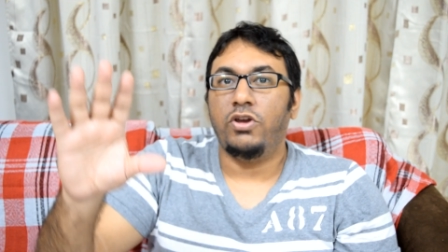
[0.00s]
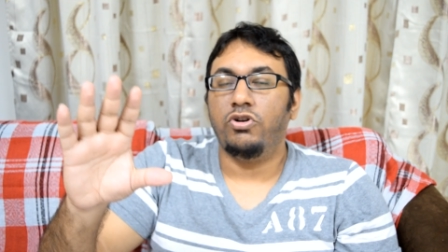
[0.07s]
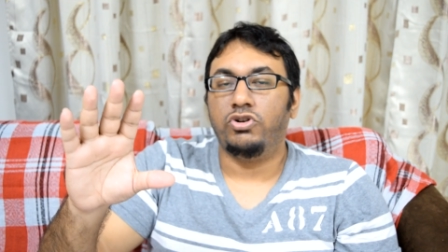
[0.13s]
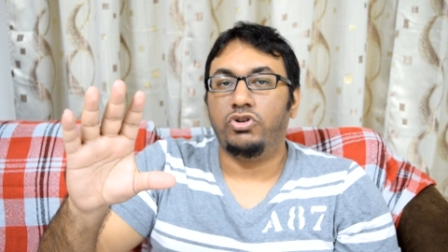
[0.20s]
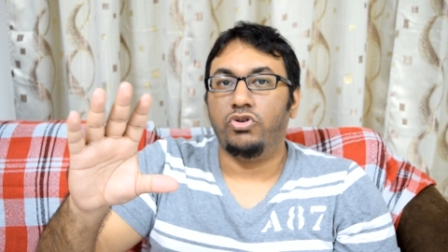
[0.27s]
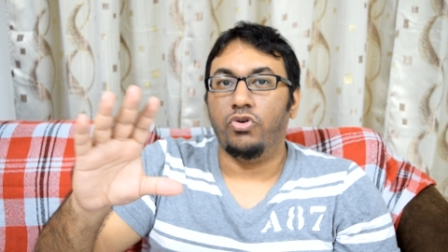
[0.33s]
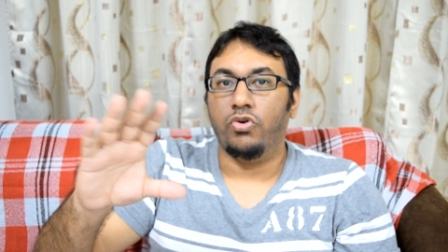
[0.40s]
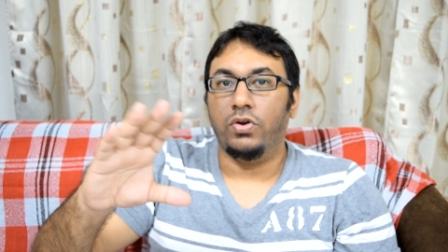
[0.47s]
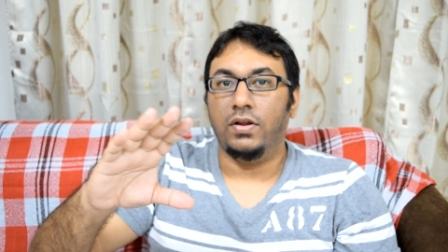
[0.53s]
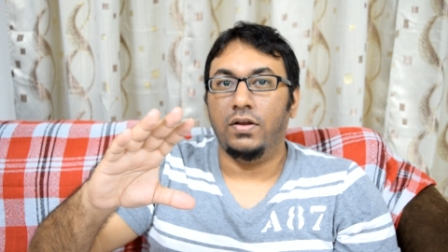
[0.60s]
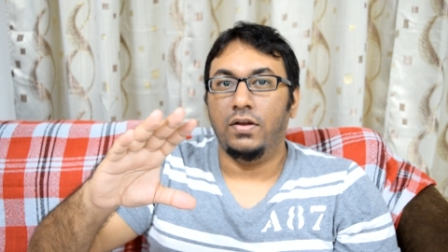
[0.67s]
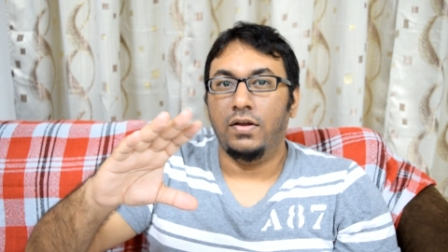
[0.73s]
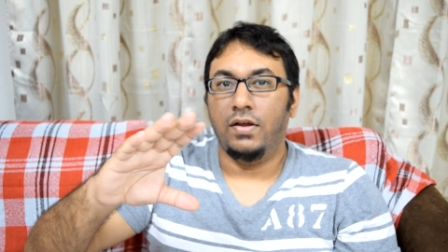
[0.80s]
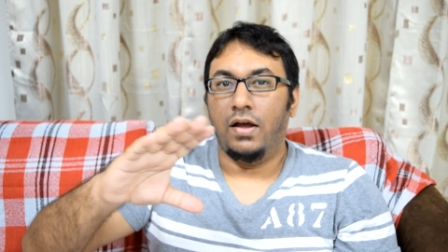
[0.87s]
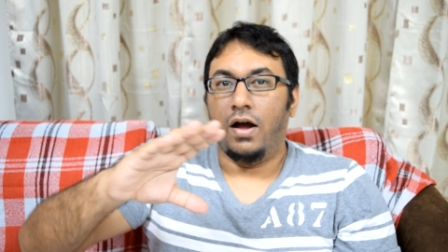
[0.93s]
your drone
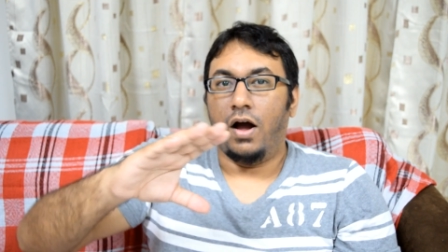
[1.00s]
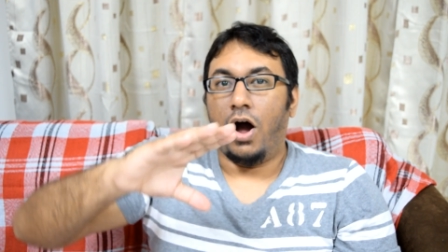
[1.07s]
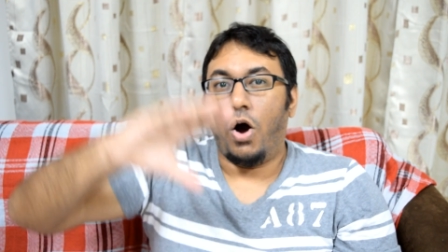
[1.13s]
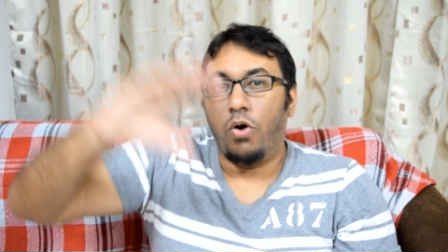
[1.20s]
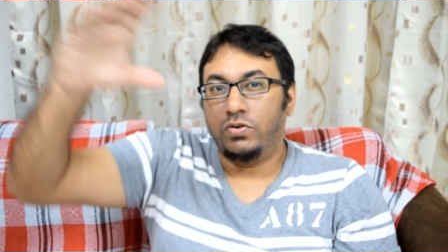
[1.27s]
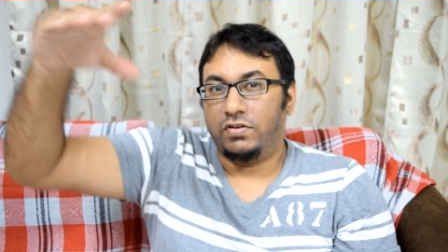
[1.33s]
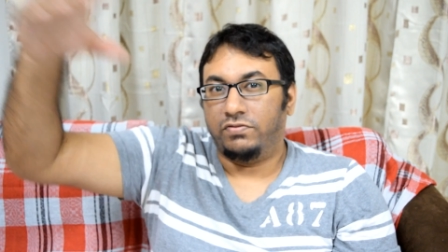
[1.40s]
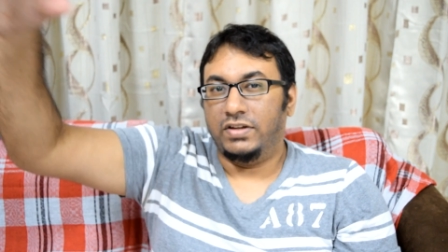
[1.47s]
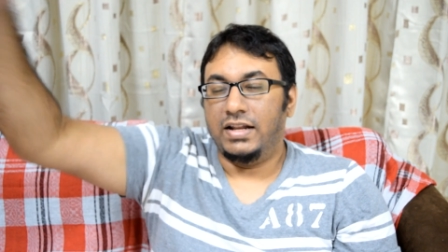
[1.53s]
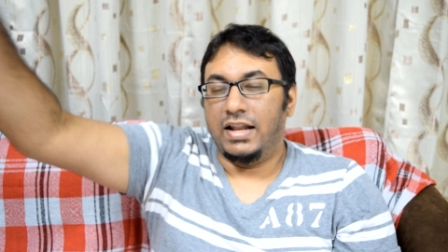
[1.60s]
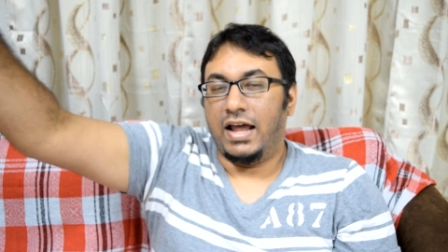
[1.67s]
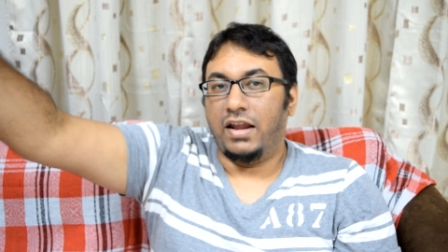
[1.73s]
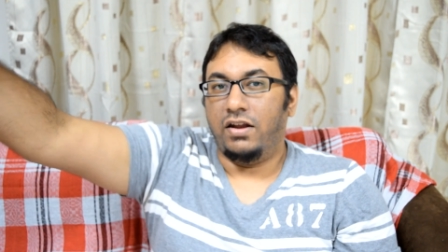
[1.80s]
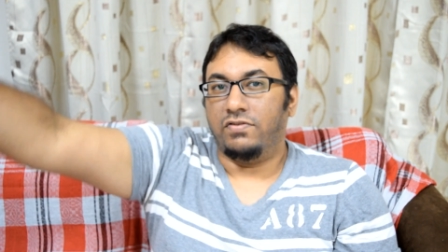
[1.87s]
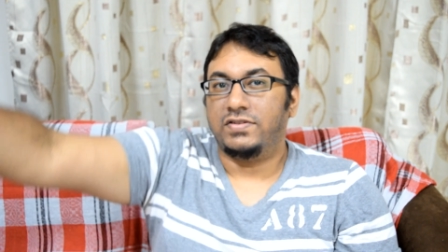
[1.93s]
out of the
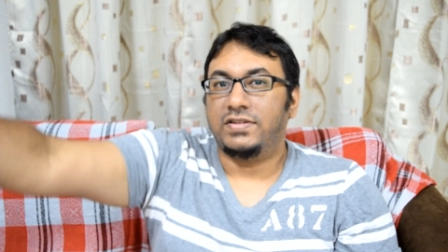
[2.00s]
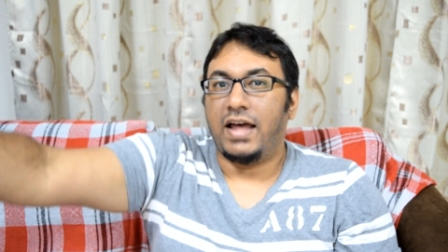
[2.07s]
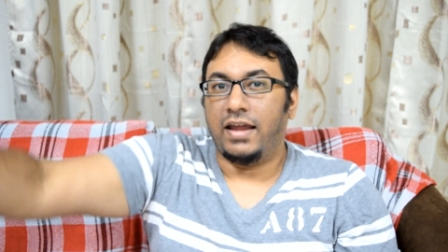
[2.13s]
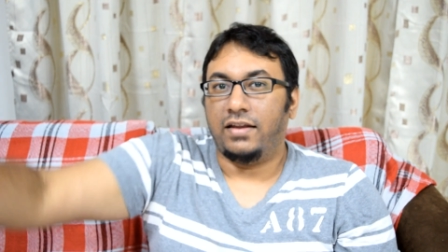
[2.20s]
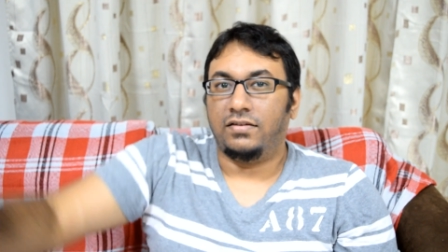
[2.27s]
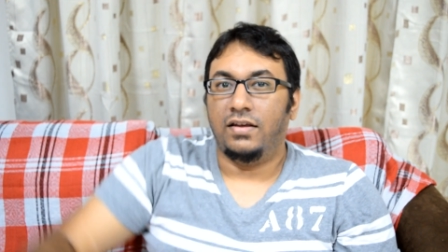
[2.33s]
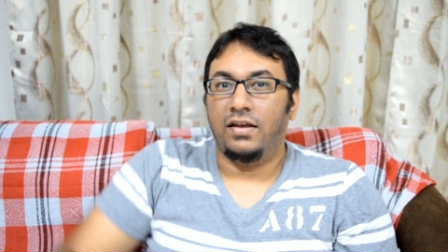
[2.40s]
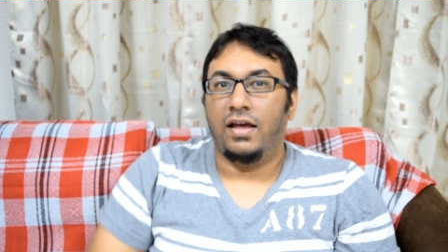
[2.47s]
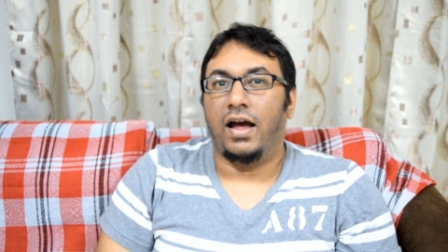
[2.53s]
line of sight.